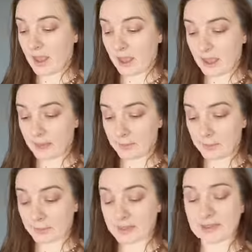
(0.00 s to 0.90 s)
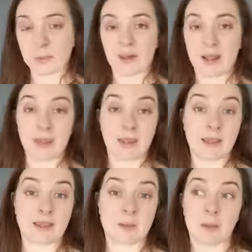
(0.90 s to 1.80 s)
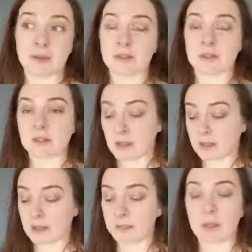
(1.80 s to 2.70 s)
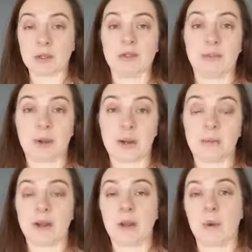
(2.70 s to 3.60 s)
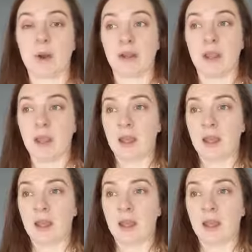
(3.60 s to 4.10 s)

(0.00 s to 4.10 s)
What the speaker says: But this one, I think, is the most, certainly the most appropriate one